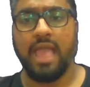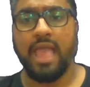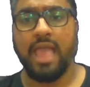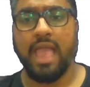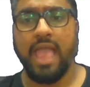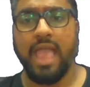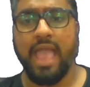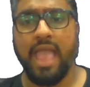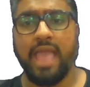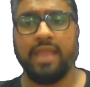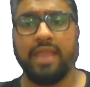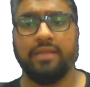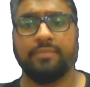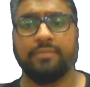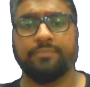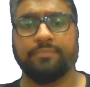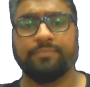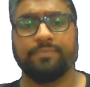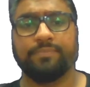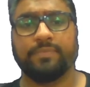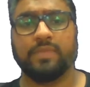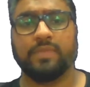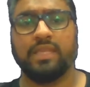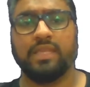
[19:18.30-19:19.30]

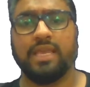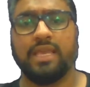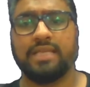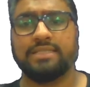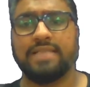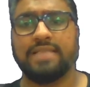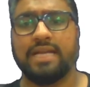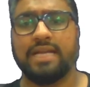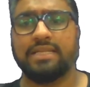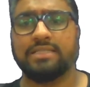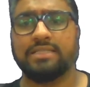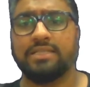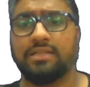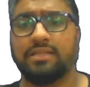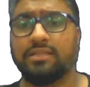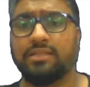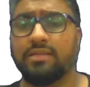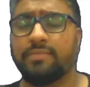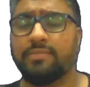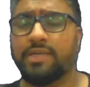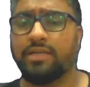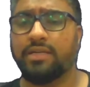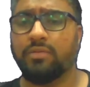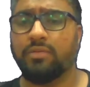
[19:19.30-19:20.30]
N. Yes, that is
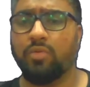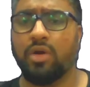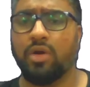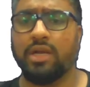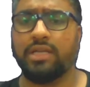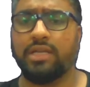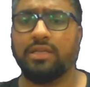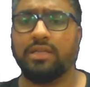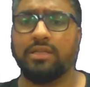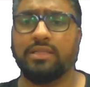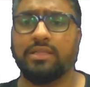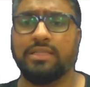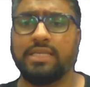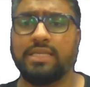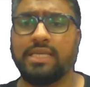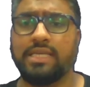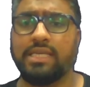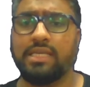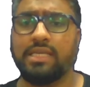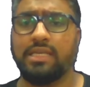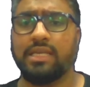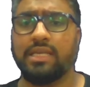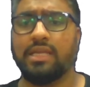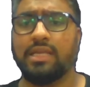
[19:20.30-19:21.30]
nothing but what?
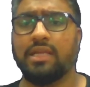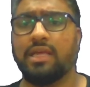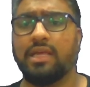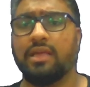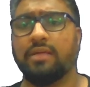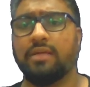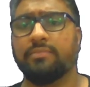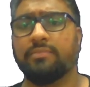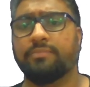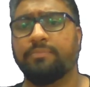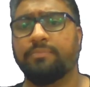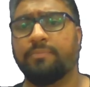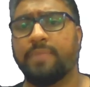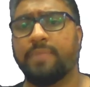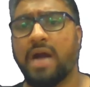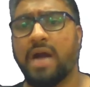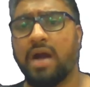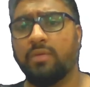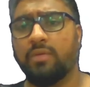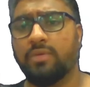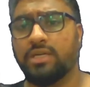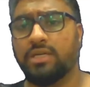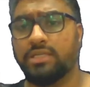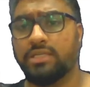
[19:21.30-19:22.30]
The
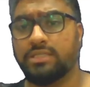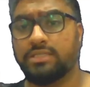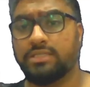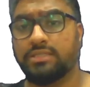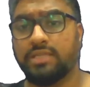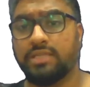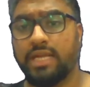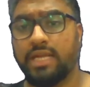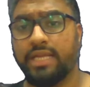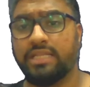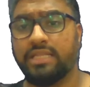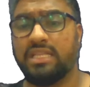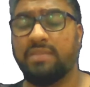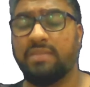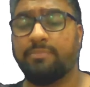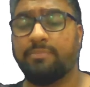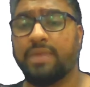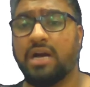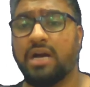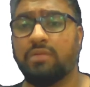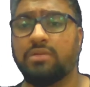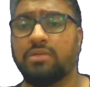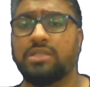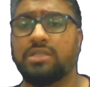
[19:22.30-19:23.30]
powers, right? The
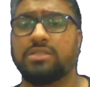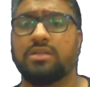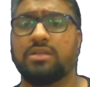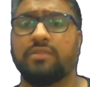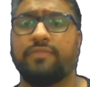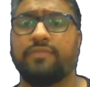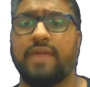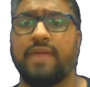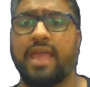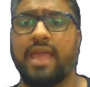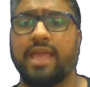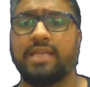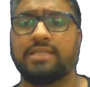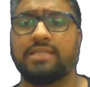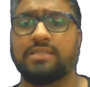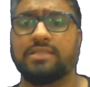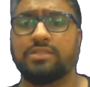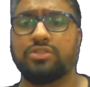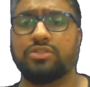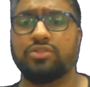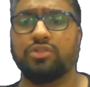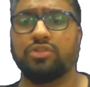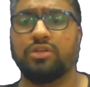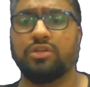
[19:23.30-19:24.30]
powers of x
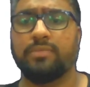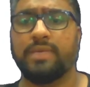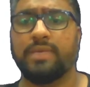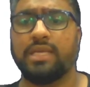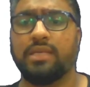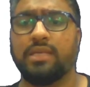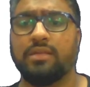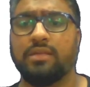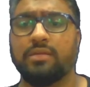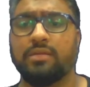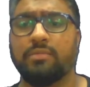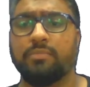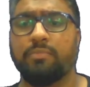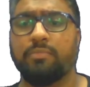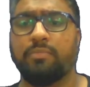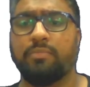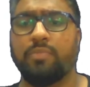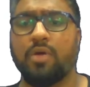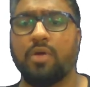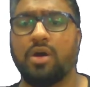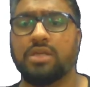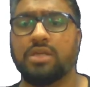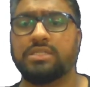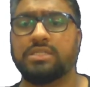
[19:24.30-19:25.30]
should be
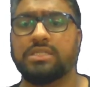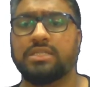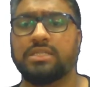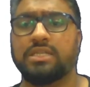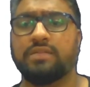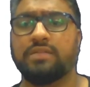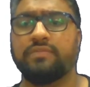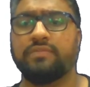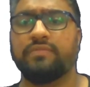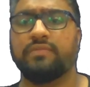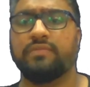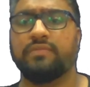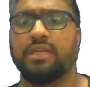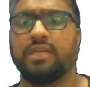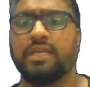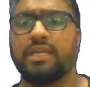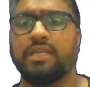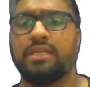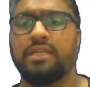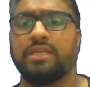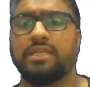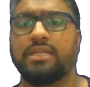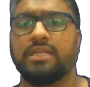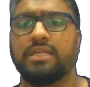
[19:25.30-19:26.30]
positive
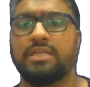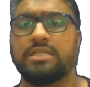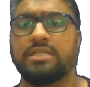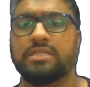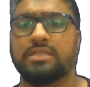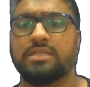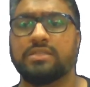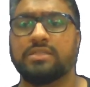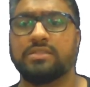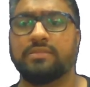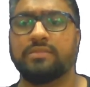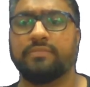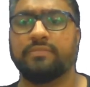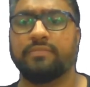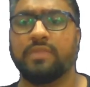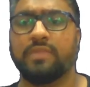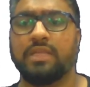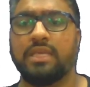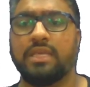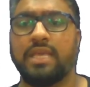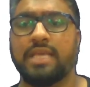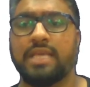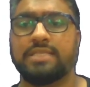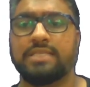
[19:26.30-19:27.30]
integers.
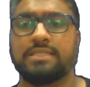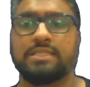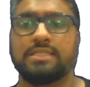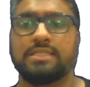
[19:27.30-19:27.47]
Yes.